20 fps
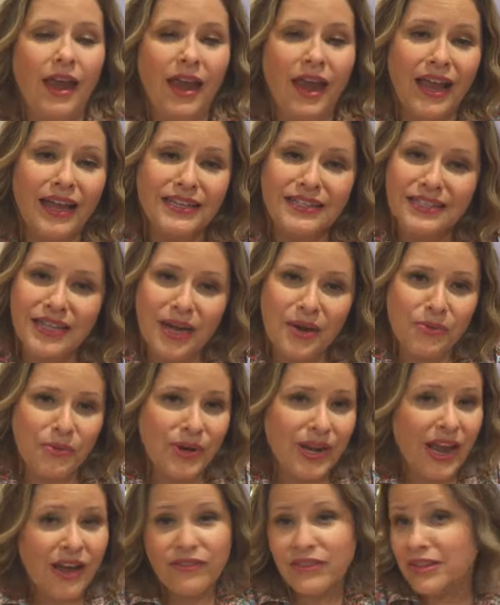and uh,
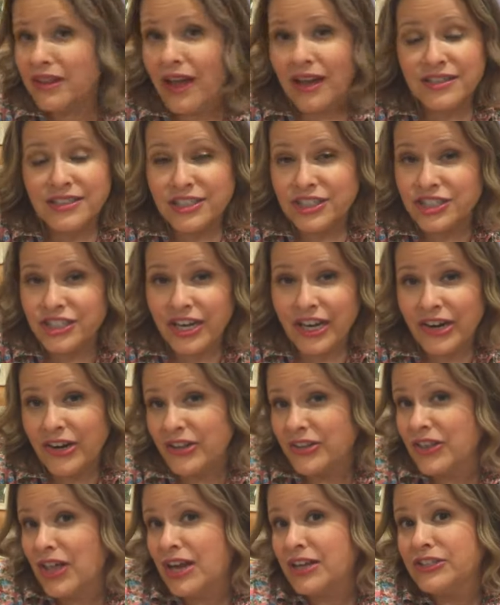we have a lot to
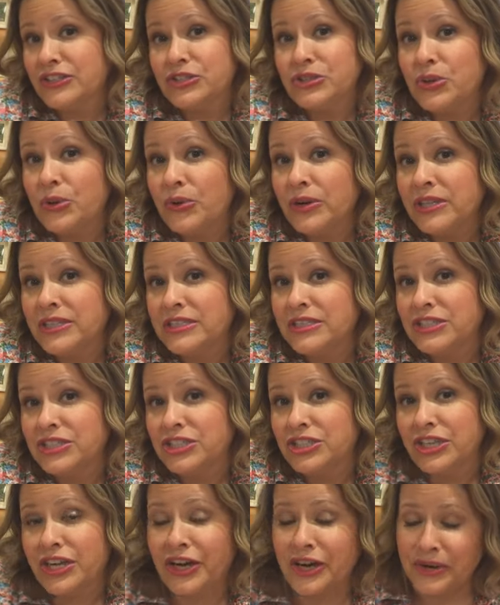share a lot of stories to
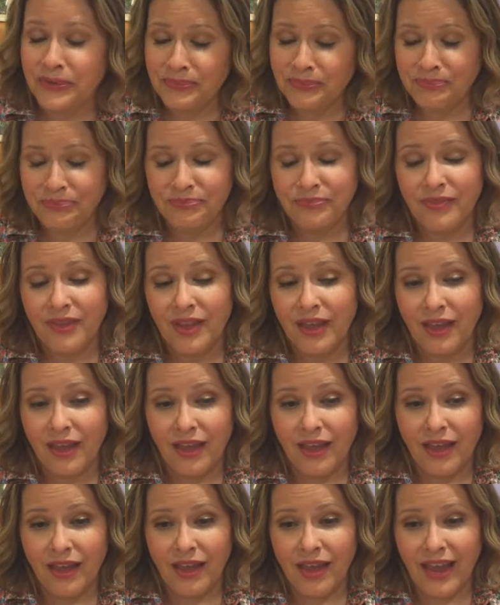share
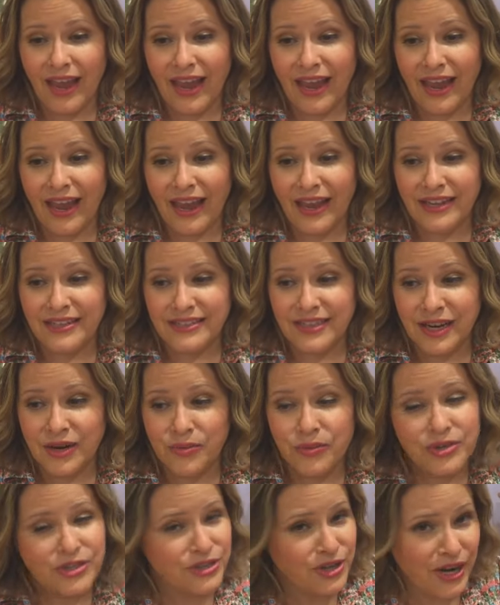and
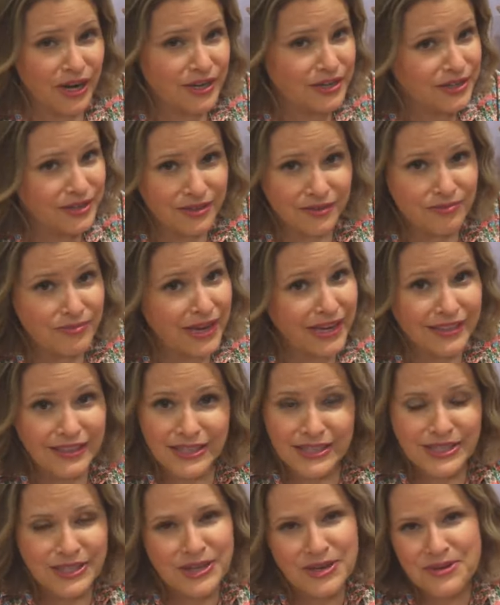uh, we're trying to make
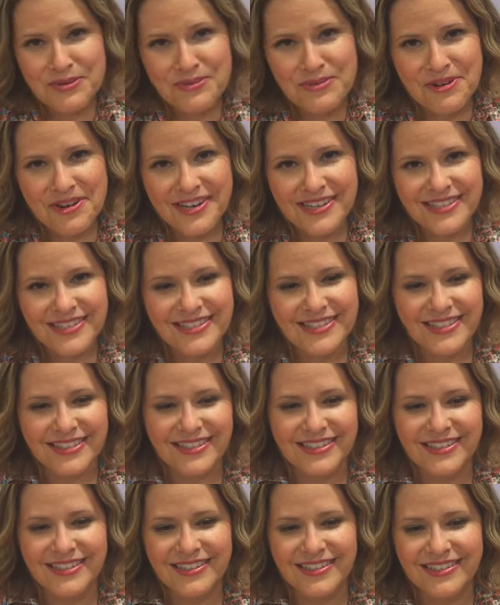this humorous
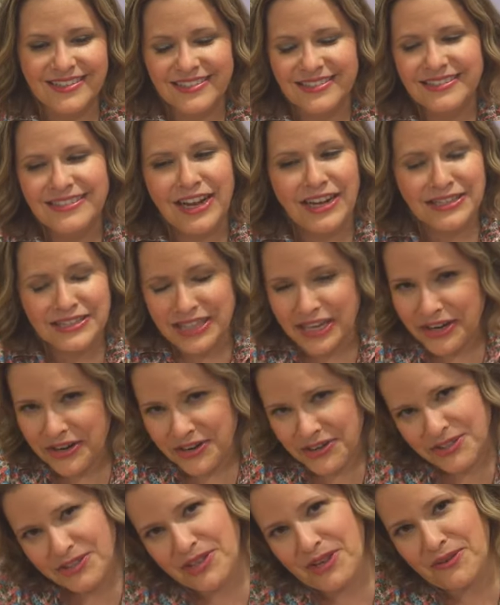and not
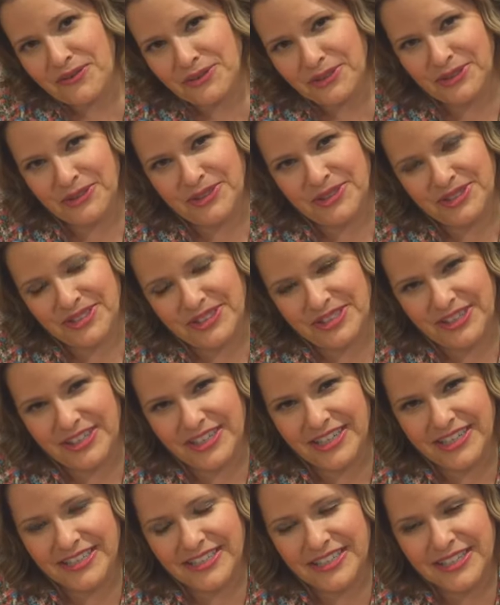take ourselves too
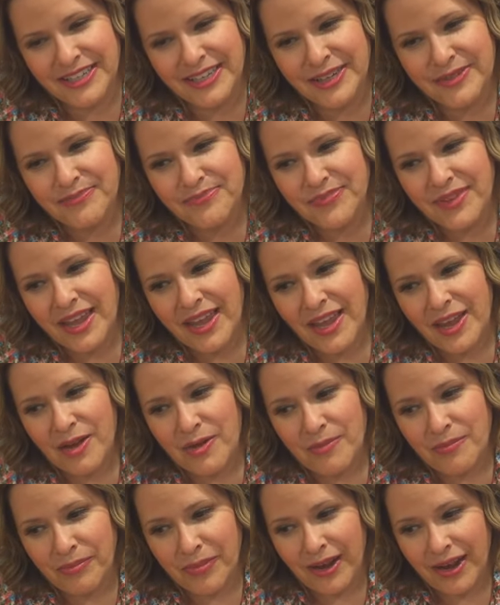seriously
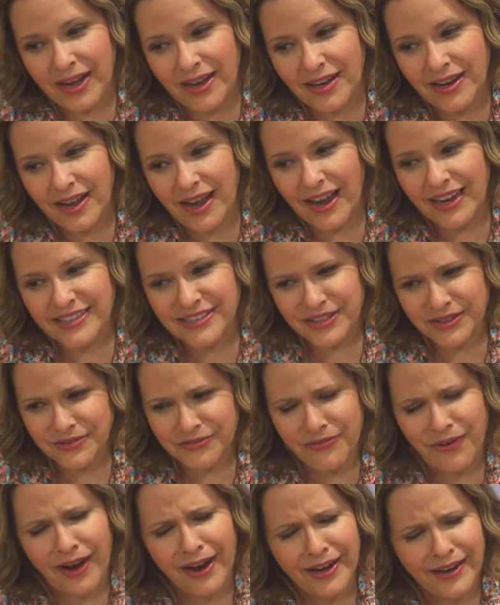but I do
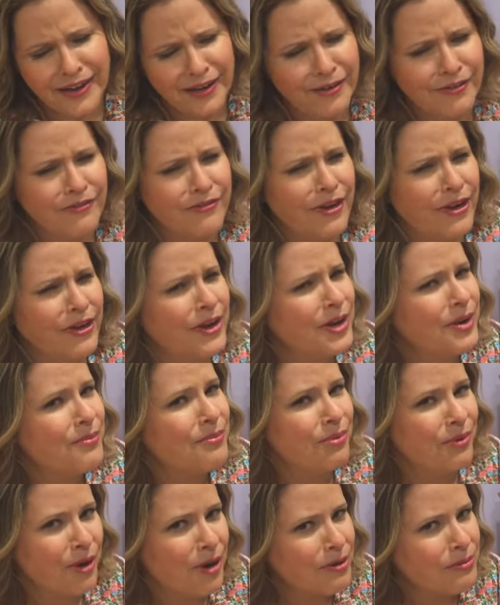find it very
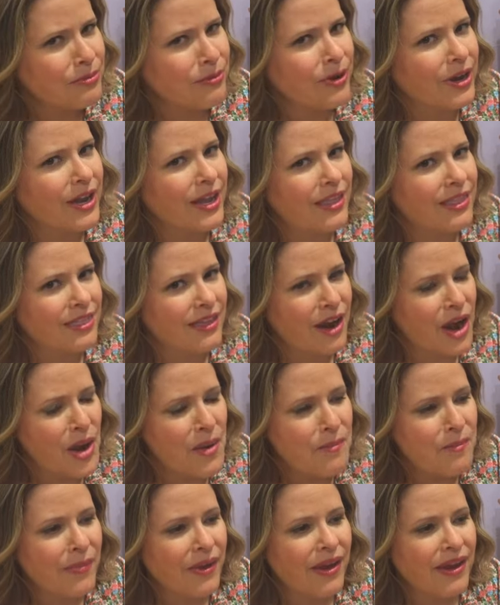appropriate that
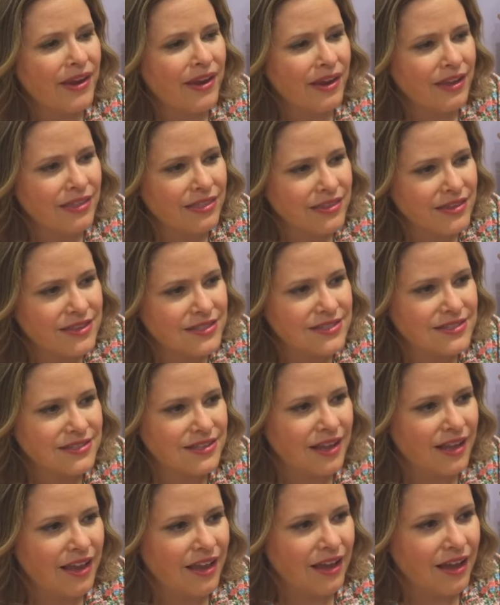I'm making
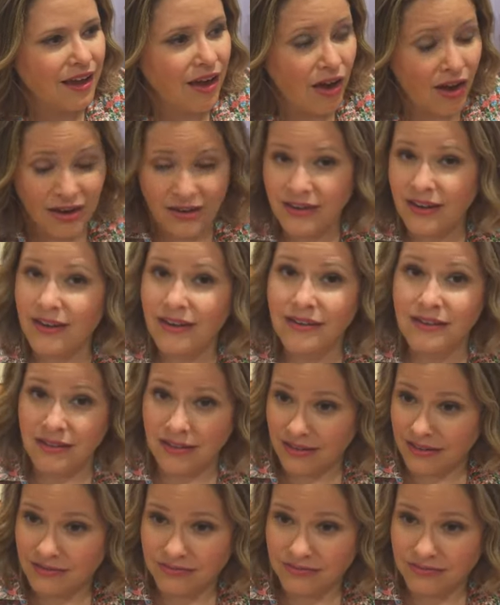this on